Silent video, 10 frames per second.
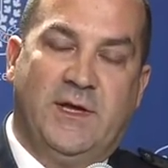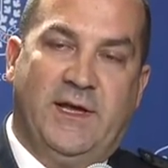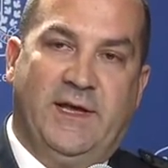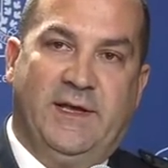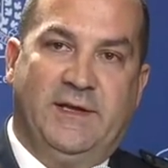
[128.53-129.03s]

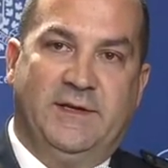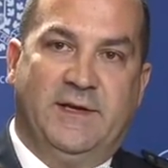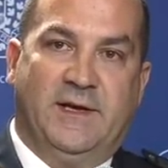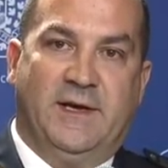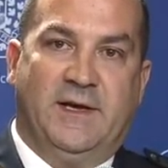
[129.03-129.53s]
and
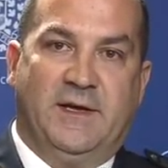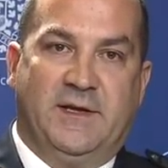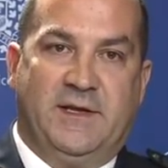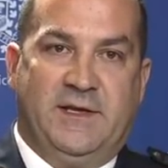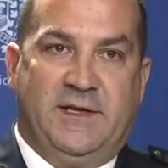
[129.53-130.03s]
uh,
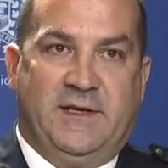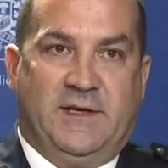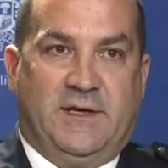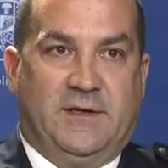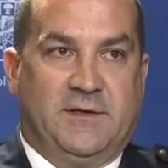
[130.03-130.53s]
he,
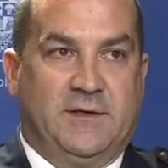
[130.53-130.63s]
uh,